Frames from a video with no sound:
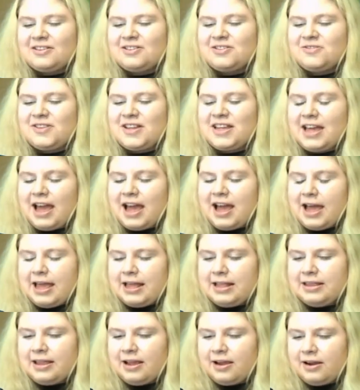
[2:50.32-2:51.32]
Drink
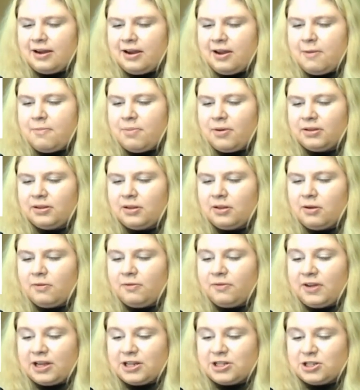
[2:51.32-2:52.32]
an entire bottle
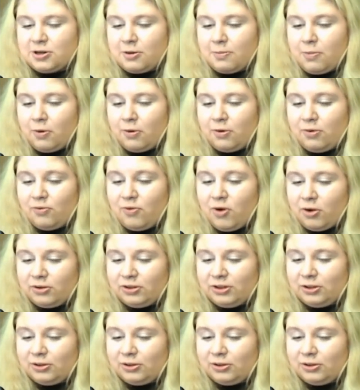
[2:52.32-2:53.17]
of ketchup or run